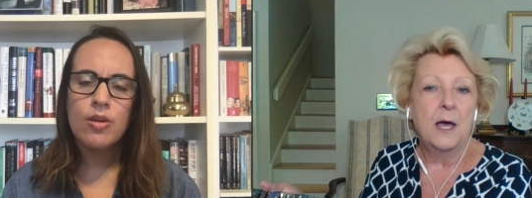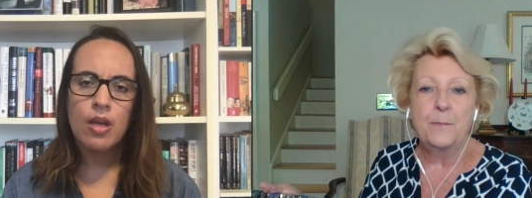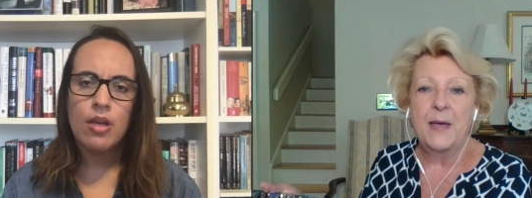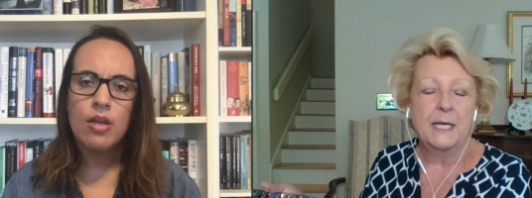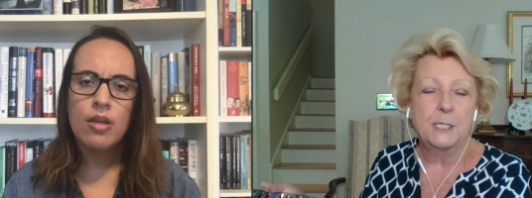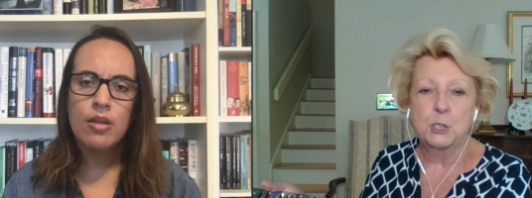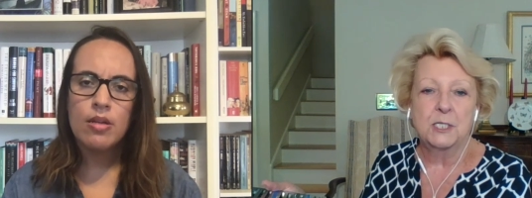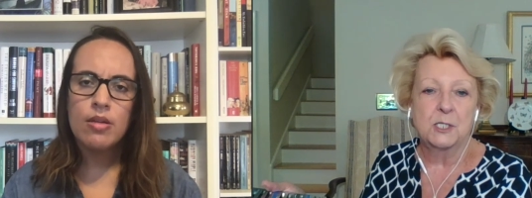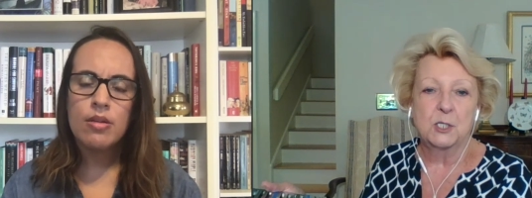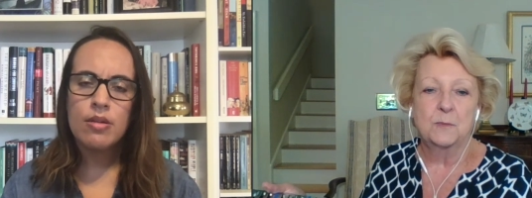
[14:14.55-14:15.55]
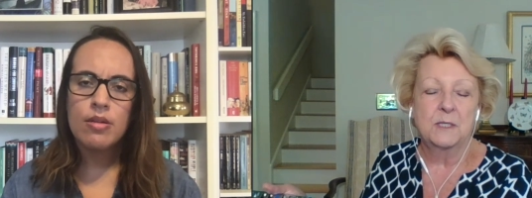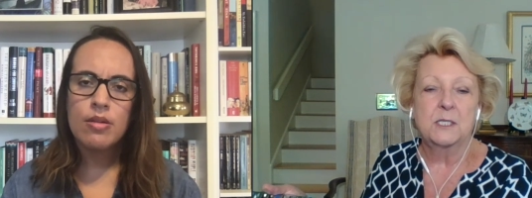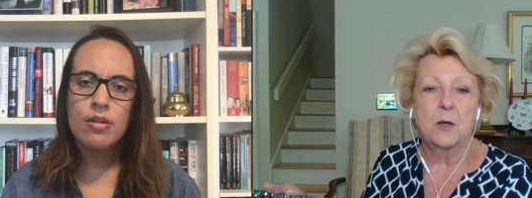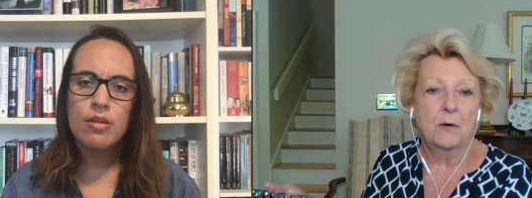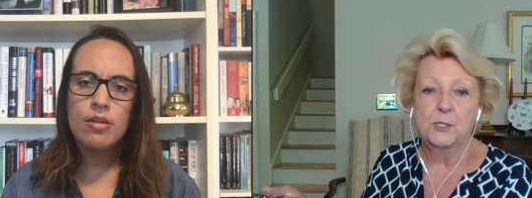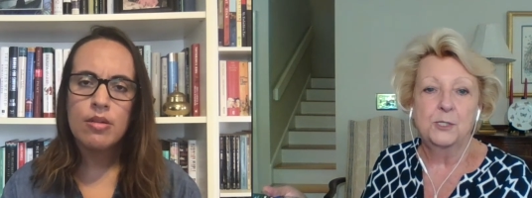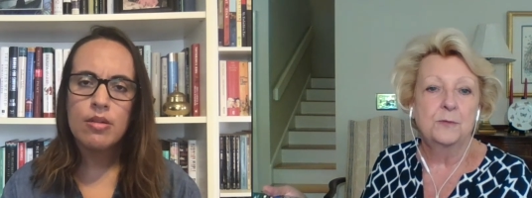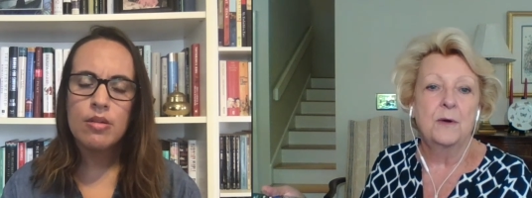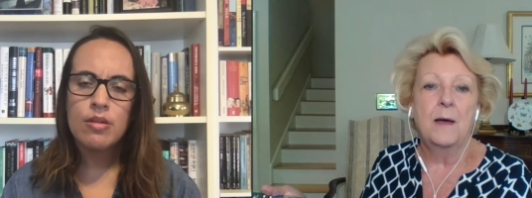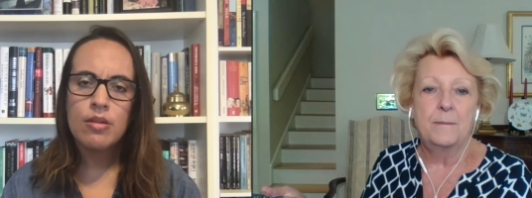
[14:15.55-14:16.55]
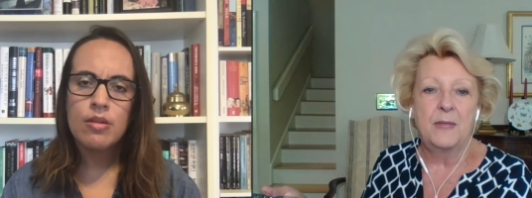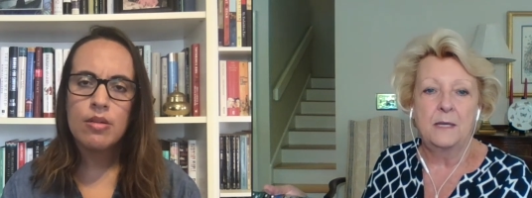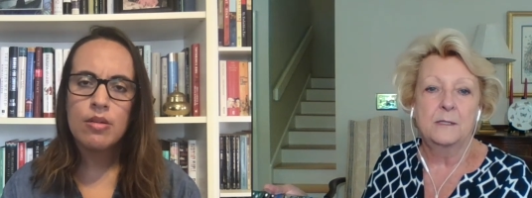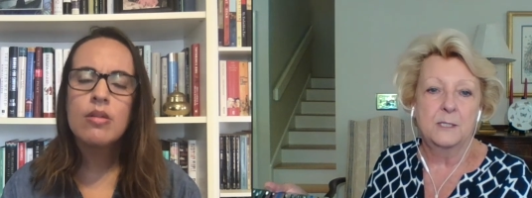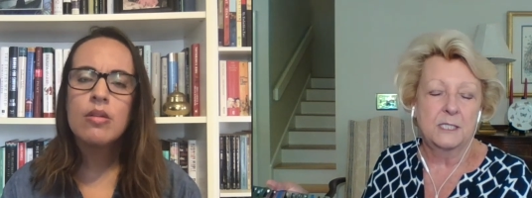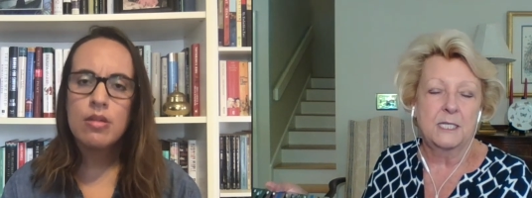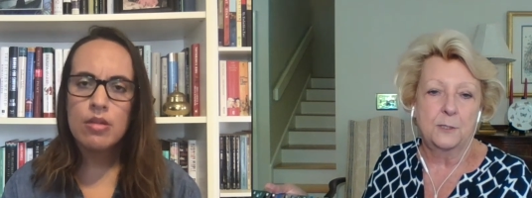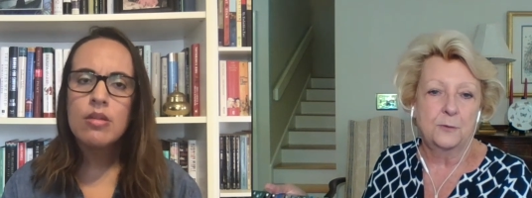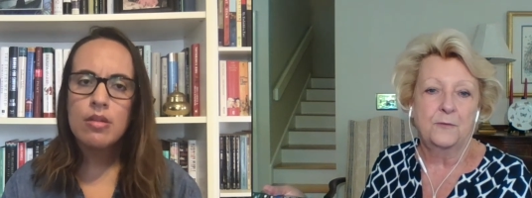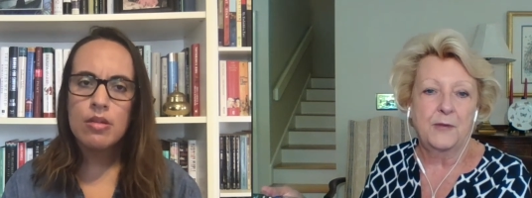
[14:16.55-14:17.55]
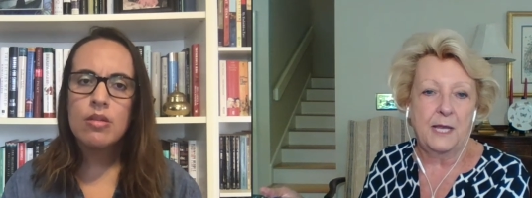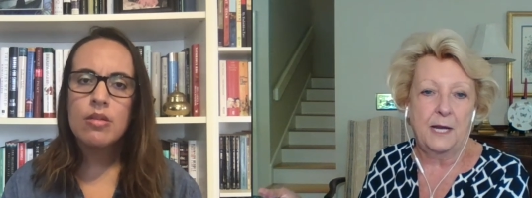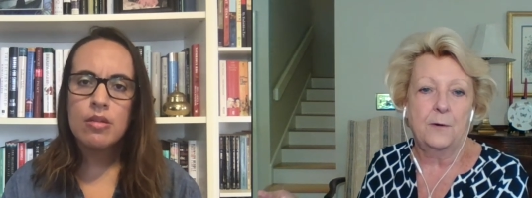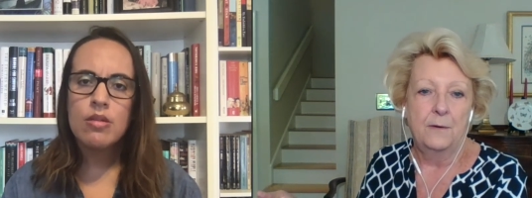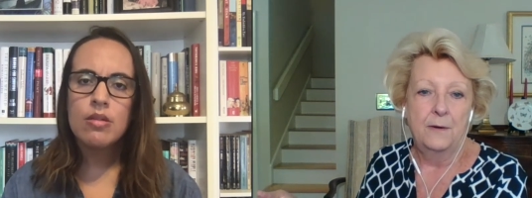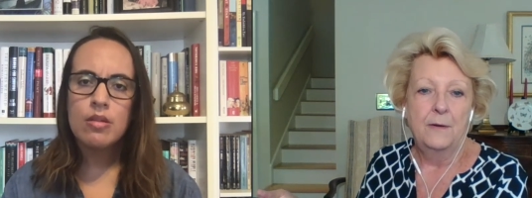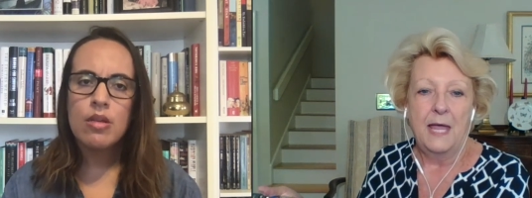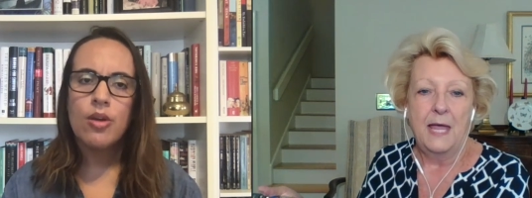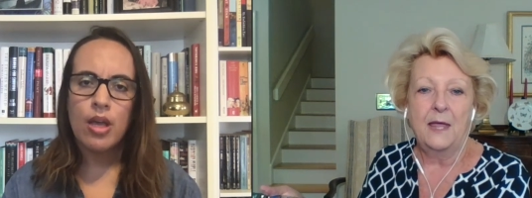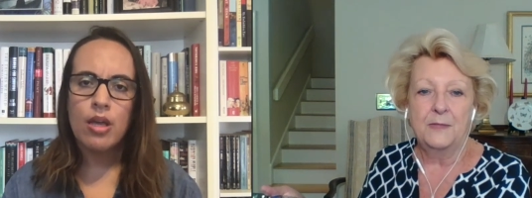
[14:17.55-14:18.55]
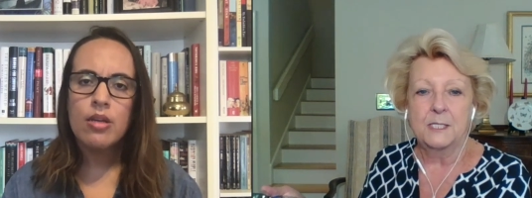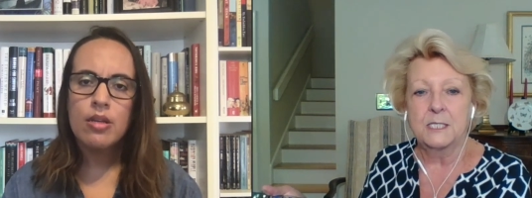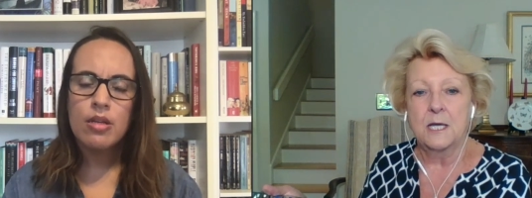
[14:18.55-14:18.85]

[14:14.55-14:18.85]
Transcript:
Speaker 1: Okay. Unpackaged instruments uh, do not meet the standard of care okay. at this